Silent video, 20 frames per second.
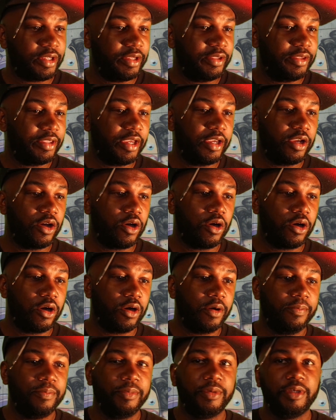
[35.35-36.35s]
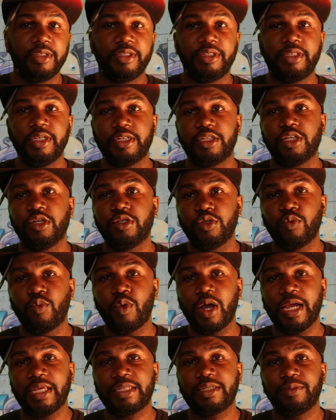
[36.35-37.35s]
They are 600
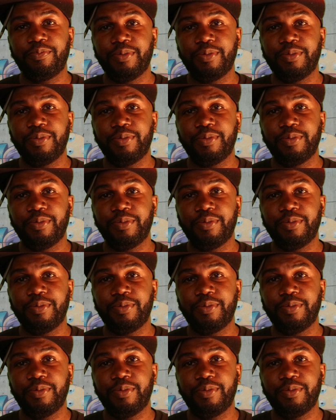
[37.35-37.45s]
watts a